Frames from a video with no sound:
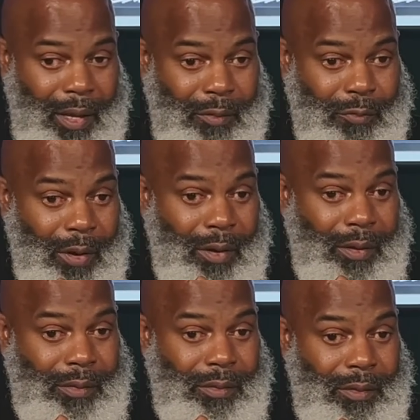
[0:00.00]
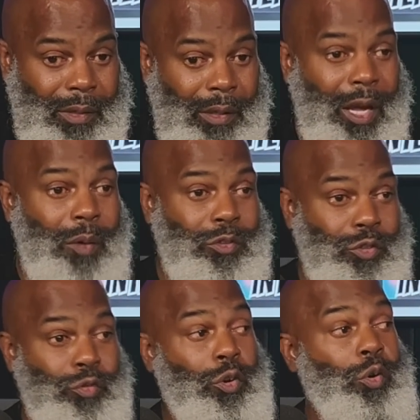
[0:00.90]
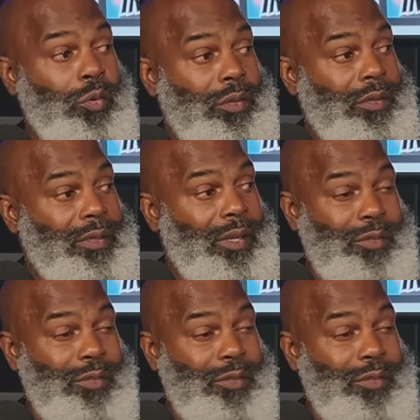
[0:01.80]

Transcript: far as they always do roles and stuff.